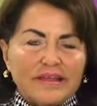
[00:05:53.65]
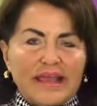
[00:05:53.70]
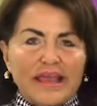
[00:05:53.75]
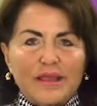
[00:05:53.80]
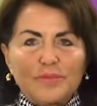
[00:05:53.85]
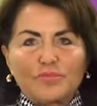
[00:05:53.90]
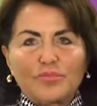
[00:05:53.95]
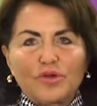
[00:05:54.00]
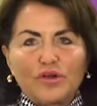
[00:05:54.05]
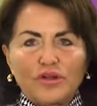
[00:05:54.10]

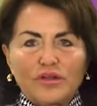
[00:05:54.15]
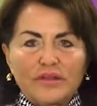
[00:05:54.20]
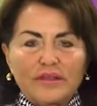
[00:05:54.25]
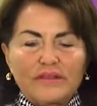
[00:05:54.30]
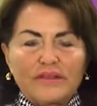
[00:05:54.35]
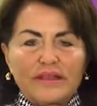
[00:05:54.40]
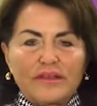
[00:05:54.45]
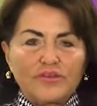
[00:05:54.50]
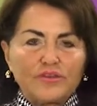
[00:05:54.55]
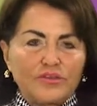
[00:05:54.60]
April
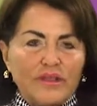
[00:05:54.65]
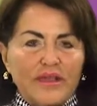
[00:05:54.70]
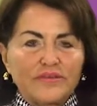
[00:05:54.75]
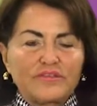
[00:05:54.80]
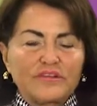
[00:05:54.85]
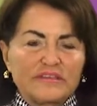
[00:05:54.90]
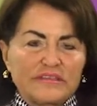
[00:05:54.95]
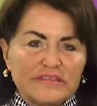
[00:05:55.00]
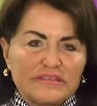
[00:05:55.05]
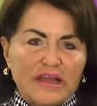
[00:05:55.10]
and then you
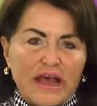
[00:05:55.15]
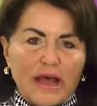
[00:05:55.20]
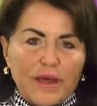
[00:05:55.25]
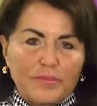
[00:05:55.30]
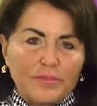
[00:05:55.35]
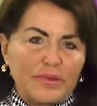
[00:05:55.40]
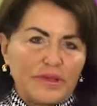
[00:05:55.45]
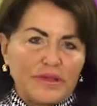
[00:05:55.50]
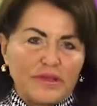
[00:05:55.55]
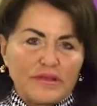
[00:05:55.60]
have to
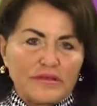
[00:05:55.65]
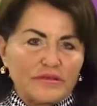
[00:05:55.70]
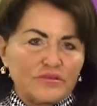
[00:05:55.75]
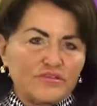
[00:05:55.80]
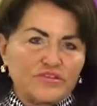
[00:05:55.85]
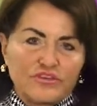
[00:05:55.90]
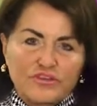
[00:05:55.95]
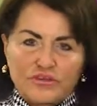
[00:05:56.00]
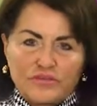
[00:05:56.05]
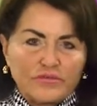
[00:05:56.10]
stop in
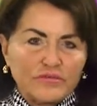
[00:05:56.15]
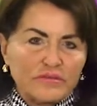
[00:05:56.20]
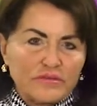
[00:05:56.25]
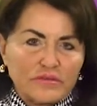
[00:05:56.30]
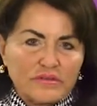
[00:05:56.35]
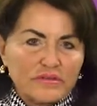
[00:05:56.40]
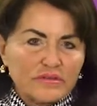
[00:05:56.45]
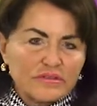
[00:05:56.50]
June.